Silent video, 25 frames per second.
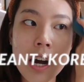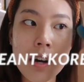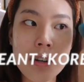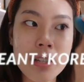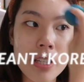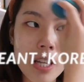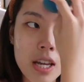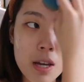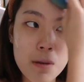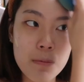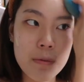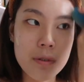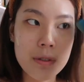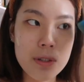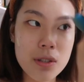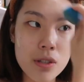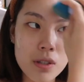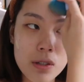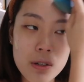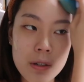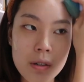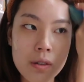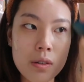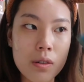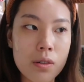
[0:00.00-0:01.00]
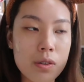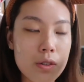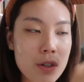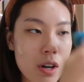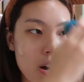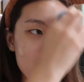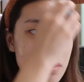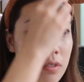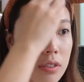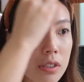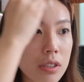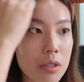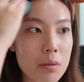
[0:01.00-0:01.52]
I was able to
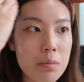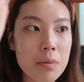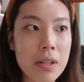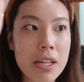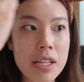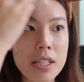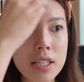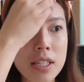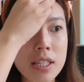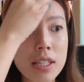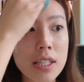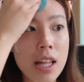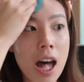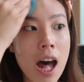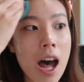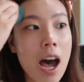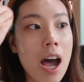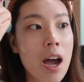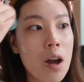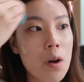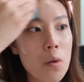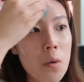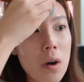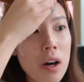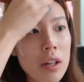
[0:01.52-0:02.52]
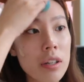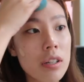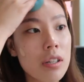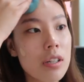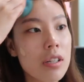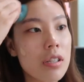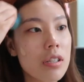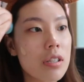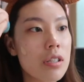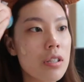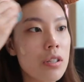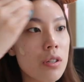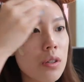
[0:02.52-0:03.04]
travel to places that I
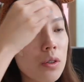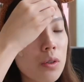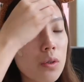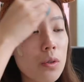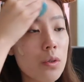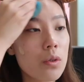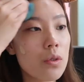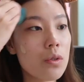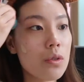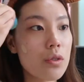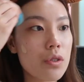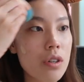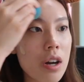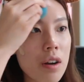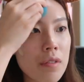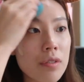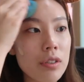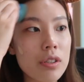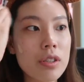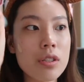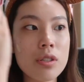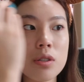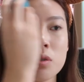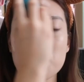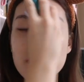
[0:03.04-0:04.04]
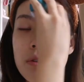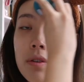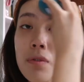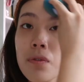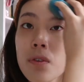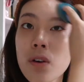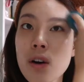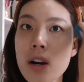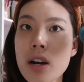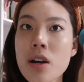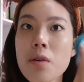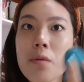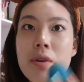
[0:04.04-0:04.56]
wanted to travel to
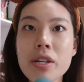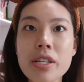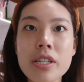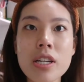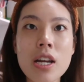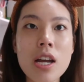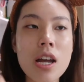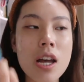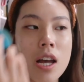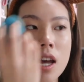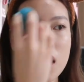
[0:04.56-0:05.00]
before, which